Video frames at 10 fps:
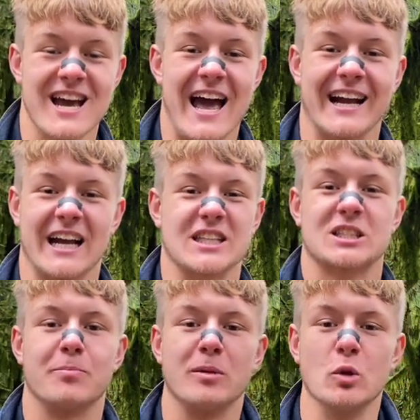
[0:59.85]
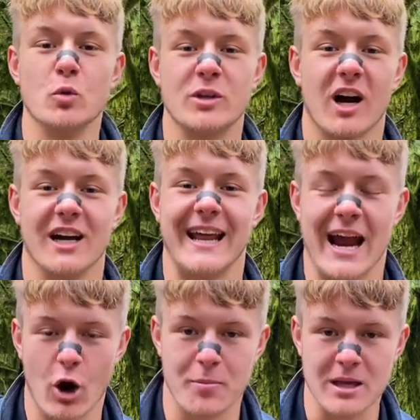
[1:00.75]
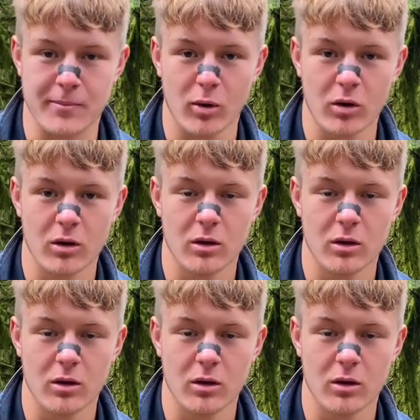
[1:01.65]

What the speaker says: against blue-dyed hair people.